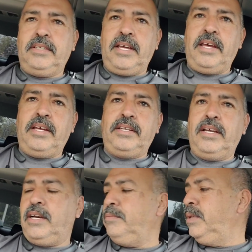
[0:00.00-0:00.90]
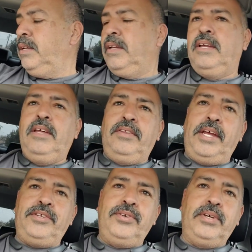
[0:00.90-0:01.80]
And uh,
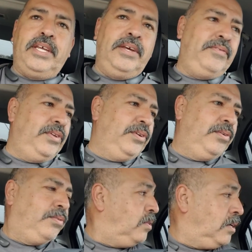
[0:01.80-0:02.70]
they do give you,